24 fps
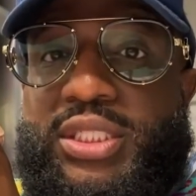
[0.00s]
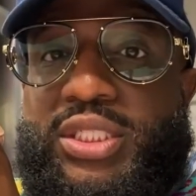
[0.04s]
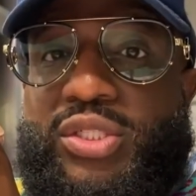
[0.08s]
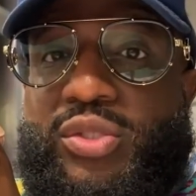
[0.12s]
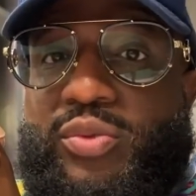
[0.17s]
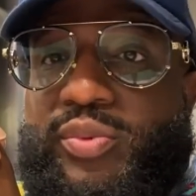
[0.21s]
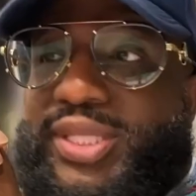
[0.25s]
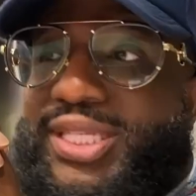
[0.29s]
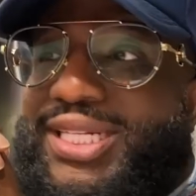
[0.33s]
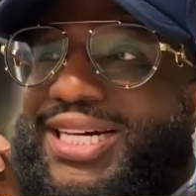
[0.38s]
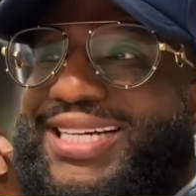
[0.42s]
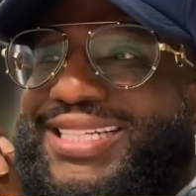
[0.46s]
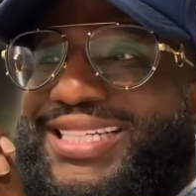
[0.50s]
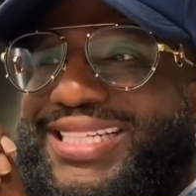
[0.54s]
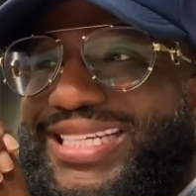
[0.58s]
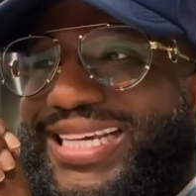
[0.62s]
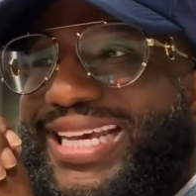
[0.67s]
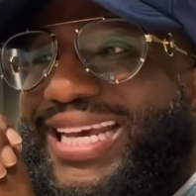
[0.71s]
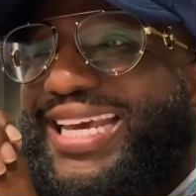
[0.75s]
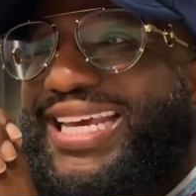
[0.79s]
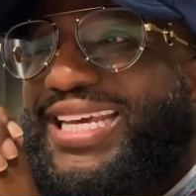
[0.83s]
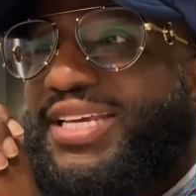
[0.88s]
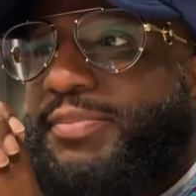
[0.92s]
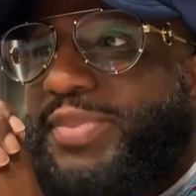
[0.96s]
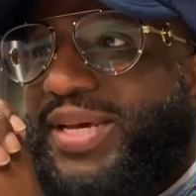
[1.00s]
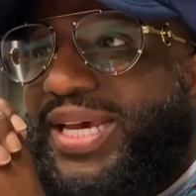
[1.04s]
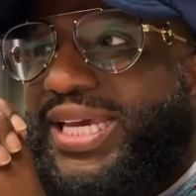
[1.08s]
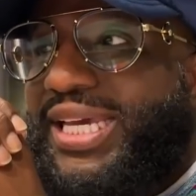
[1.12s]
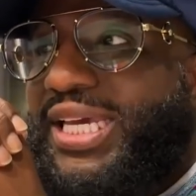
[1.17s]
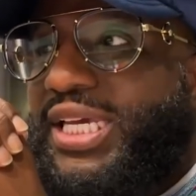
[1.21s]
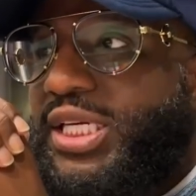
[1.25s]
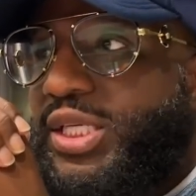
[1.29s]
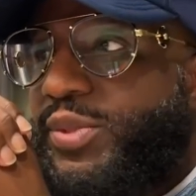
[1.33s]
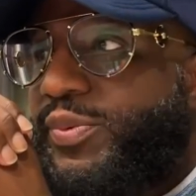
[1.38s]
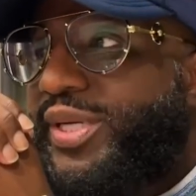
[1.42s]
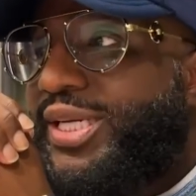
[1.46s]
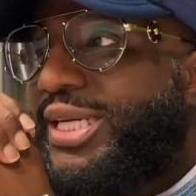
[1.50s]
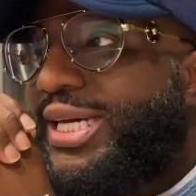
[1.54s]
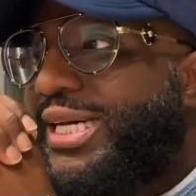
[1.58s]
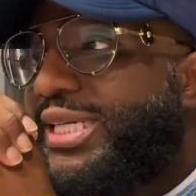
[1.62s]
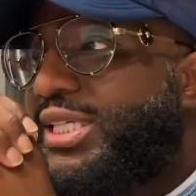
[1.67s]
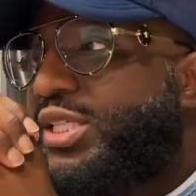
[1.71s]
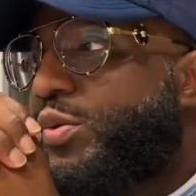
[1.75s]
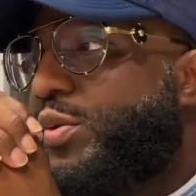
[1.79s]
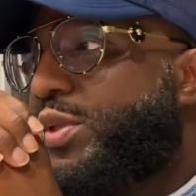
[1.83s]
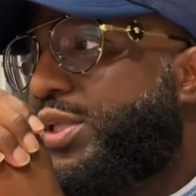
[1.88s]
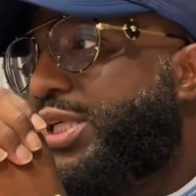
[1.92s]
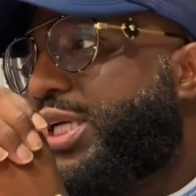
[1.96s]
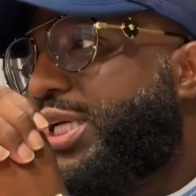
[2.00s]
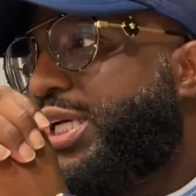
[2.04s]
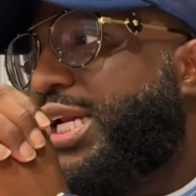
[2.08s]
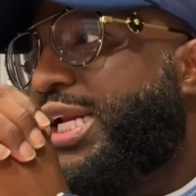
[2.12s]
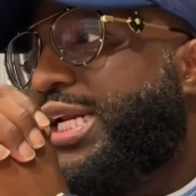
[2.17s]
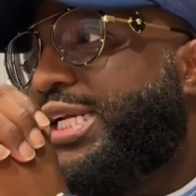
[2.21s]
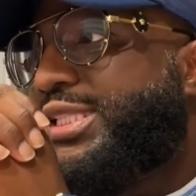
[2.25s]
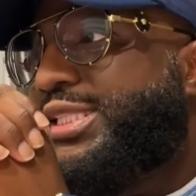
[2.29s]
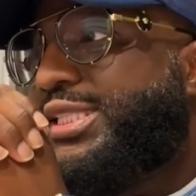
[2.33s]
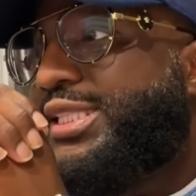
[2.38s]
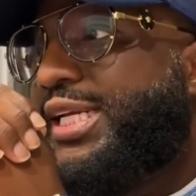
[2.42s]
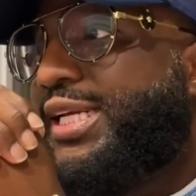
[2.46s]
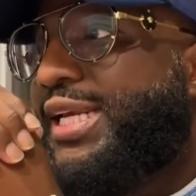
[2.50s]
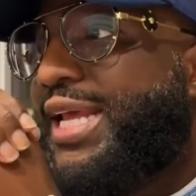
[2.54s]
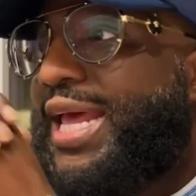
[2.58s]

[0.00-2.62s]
We're not gang banging and we're not doing none of that shit.